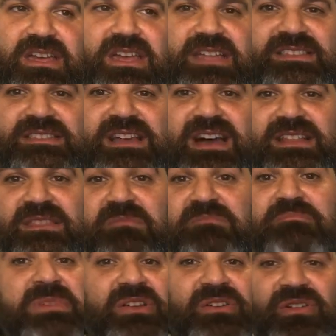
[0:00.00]
It's not in the
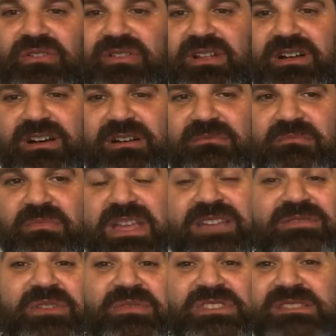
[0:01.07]
middle. Um,
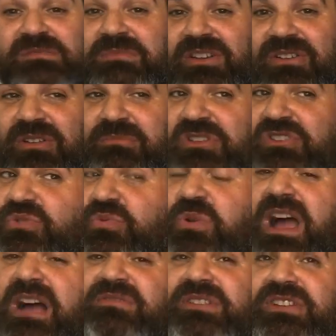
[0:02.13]
even if it's in the middle, it'd be
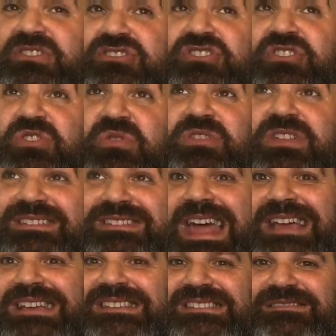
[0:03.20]
traveling to the
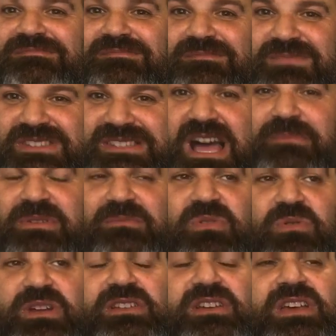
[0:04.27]
next stopping
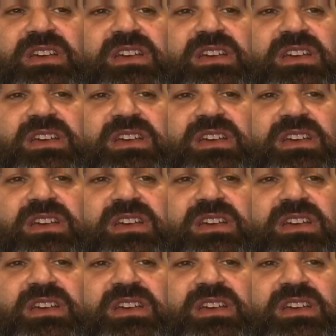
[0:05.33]
point.